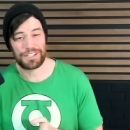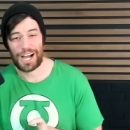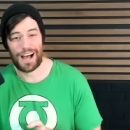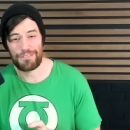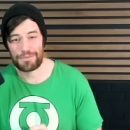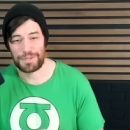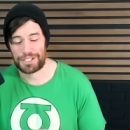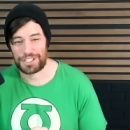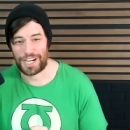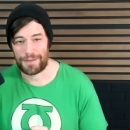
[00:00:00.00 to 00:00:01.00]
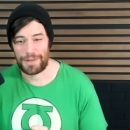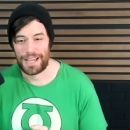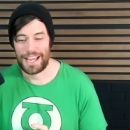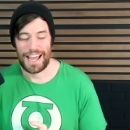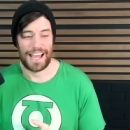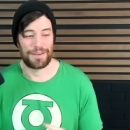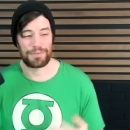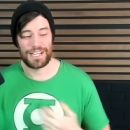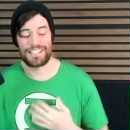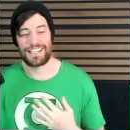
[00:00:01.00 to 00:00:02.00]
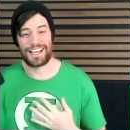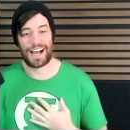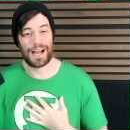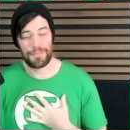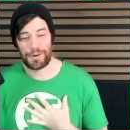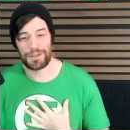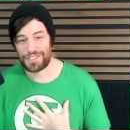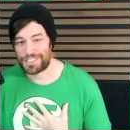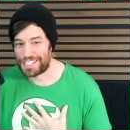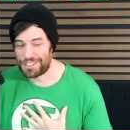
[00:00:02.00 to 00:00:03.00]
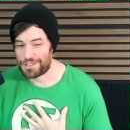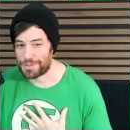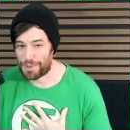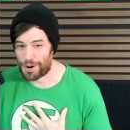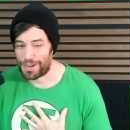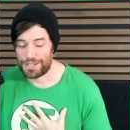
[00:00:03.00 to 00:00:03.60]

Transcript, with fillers: comic book shop, and a place that I personally used to party